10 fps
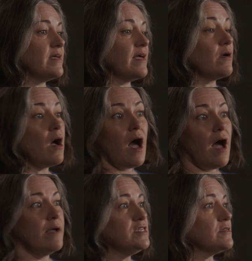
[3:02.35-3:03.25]
thinking,
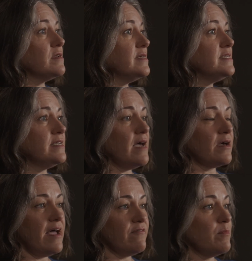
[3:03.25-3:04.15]
I'm just going to list it, I'm
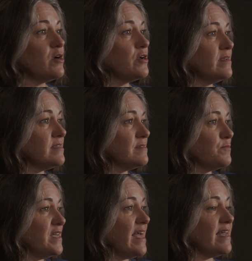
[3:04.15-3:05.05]
going to have it on the market
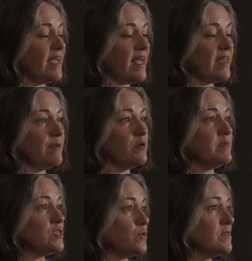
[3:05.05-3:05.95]
next weekend, and I'm
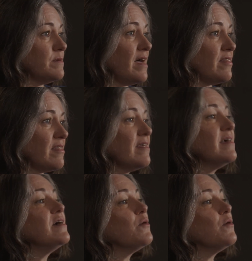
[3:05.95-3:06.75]
going to be sold in a month,